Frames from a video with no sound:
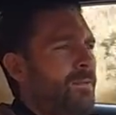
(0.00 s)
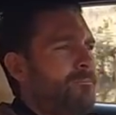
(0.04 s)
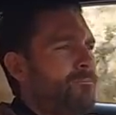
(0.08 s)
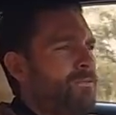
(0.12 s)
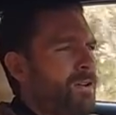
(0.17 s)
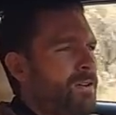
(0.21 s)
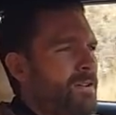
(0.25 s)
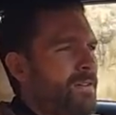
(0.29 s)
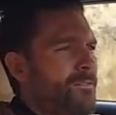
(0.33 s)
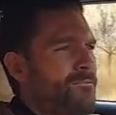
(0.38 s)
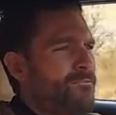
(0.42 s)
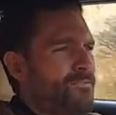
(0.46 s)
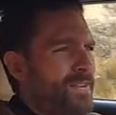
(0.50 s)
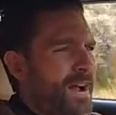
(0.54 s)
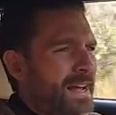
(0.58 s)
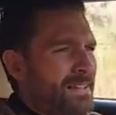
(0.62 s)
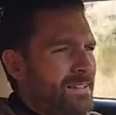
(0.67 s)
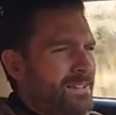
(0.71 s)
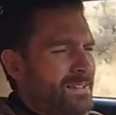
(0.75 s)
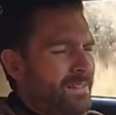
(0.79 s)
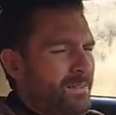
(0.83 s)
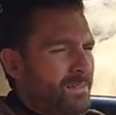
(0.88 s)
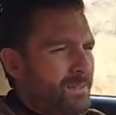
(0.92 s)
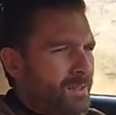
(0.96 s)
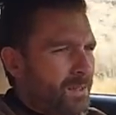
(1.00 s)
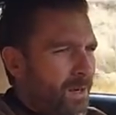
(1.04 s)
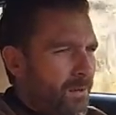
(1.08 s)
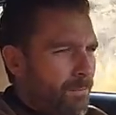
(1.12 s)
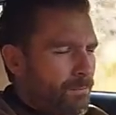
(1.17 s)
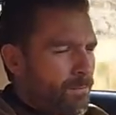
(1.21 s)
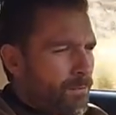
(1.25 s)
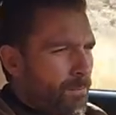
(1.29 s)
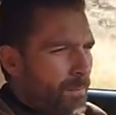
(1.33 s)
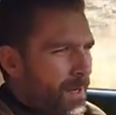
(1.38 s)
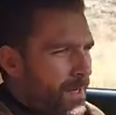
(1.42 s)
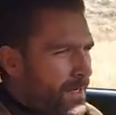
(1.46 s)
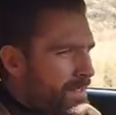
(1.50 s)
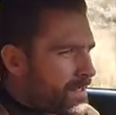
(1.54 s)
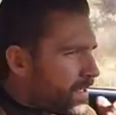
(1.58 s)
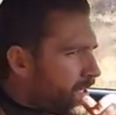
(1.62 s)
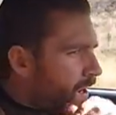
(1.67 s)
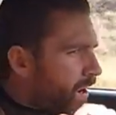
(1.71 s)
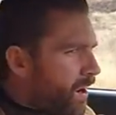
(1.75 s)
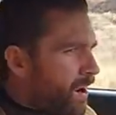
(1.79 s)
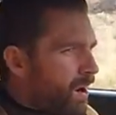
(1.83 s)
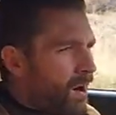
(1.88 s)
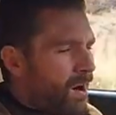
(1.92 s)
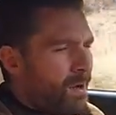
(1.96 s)
very fast, uncompromised
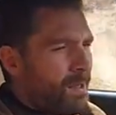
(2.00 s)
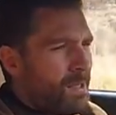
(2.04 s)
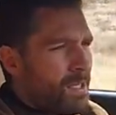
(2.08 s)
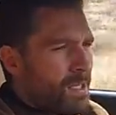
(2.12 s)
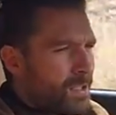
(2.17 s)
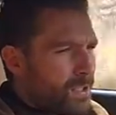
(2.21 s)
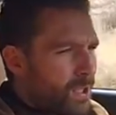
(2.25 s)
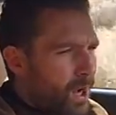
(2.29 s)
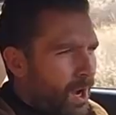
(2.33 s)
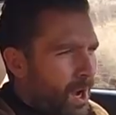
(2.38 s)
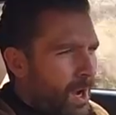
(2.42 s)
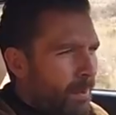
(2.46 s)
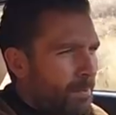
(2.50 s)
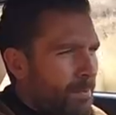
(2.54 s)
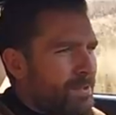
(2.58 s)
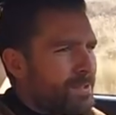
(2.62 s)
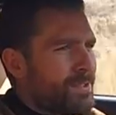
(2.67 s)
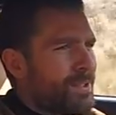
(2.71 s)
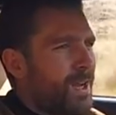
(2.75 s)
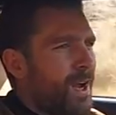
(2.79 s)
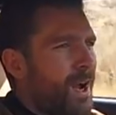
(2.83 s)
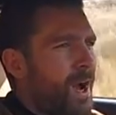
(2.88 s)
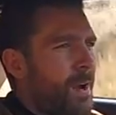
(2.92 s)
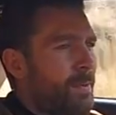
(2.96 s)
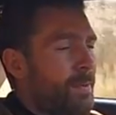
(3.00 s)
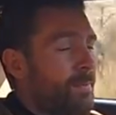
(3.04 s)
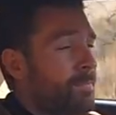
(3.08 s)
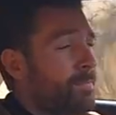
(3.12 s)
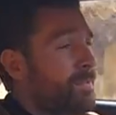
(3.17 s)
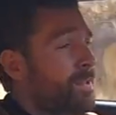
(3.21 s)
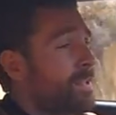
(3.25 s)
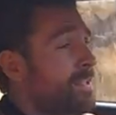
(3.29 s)
car, carbon tub.